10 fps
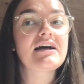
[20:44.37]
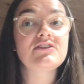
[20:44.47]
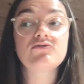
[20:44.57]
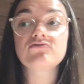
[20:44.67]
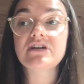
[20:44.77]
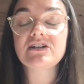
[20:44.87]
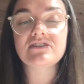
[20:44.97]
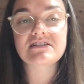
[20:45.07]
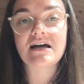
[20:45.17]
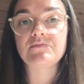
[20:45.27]
the real
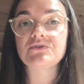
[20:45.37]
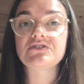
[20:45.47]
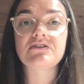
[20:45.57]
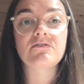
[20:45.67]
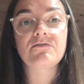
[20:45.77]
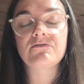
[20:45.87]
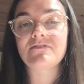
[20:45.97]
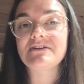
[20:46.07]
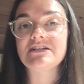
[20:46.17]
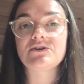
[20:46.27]
examples, the real
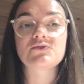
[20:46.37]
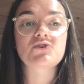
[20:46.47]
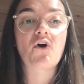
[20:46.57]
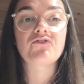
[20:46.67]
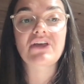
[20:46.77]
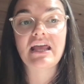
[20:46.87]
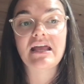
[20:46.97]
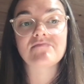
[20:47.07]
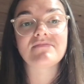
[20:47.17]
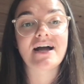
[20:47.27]
videos of
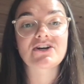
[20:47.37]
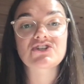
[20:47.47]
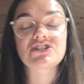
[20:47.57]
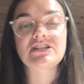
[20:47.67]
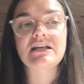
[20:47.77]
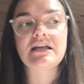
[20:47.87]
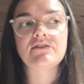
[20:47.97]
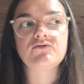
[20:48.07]
him actually